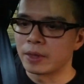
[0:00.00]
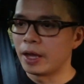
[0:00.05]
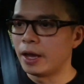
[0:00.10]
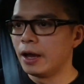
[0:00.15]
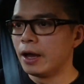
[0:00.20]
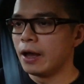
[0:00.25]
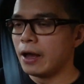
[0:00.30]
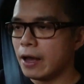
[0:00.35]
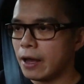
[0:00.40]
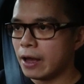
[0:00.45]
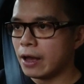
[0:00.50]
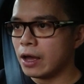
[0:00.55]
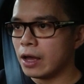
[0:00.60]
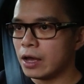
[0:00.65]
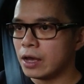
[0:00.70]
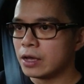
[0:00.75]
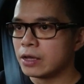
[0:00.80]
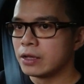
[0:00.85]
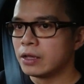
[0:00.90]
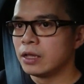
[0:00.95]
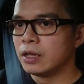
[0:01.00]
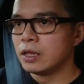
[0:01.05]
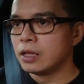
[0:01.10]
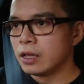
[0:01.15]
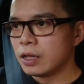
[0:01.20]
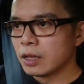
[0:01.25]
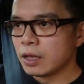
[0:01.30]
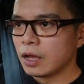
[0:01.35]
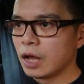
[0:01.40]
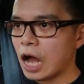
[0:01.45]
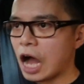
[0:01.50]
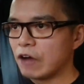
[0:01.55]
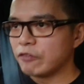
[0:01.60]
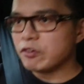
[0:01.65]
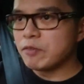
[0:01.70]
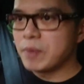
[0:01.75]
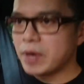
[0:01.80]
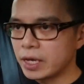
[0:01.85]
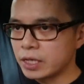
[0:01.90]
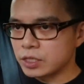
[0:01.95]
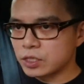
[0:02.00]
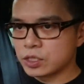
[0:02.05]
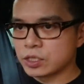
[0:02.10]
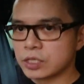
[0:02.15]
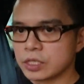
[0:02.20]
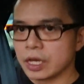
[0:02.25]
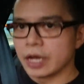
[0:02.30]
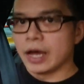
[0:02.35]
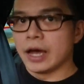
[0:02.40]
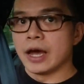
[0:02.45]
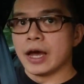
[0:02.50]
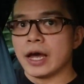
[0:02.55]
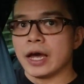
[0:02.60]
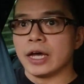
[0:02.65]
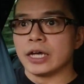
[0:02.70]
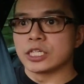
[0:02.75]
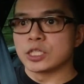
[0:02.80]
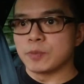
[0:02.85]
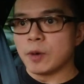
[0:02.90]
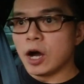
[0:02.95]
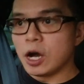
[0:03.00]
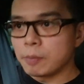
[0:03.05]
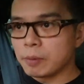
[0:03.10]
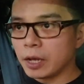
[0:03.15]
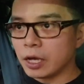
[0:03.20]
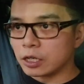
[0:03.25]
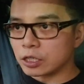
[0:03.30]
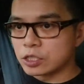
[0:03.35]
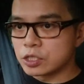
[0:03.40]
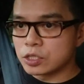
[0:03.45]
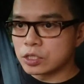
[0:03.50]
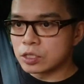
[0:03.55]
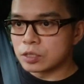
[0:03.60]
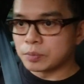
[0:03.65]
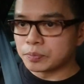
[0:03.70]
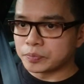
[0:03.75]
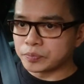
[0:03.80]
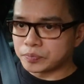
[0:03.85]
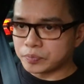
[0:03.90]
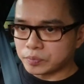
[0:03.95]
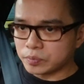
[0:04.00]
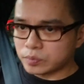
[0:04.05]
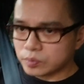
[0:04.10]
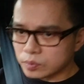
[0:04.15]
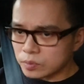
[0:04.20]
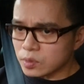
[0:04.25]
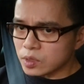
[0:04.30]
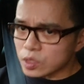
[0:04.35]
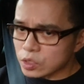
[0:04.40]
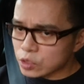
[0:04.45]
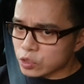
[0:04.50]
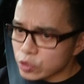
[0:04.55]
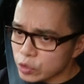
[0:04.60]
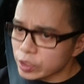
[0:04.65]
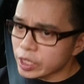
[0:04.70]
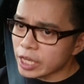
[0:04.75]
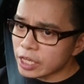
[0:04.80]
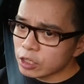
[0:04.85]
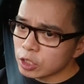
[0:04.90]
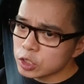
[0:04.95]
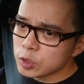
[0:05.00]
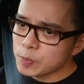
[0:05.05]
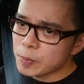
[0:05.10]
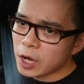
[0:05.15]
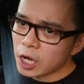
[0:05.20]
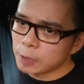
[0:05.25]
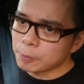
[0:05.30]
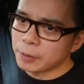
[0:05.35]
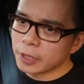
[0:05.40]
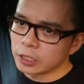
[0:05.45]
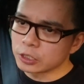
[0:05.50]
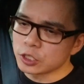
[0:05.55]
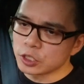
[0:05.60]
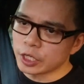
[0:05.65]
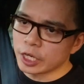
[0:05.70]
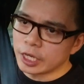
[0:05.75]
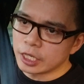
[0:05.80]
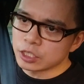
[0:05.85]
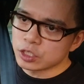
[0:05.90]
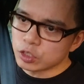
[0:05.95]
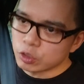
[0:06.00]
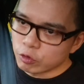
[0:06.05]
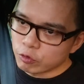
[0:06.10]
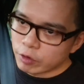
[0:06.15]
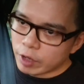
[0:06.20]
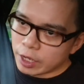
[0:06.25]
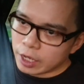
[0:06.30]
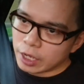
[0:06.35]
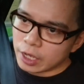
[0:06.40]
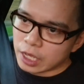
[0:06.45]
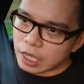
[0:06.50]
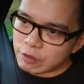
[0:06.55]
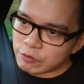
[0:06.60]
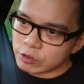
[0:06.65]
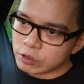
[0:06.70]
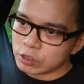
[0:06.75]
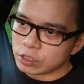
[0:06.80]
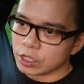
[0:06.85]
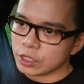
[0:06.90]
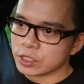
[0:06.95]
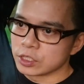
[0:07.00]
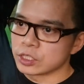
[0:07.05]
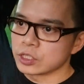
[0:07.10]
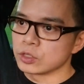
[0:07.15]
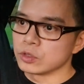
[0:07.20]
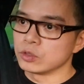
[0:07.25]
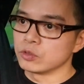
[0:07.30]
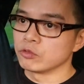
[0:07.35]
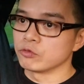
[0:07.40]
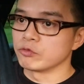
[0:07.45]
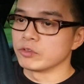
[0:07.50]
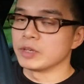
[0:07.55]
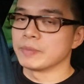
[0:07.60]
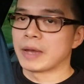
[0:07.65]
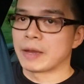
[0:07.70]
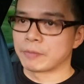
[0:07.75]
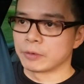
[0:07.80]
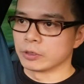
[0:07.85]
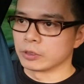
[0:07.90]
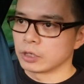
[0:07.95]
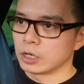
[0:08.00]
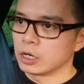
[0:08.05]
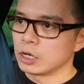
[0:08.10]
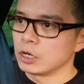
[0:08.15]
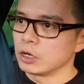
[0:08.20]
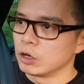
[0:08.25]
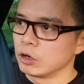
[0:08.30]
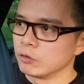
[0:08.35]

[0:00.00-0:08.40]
Other bits, spark plugs. Do get your spark plugs changed if you're going to remap your car.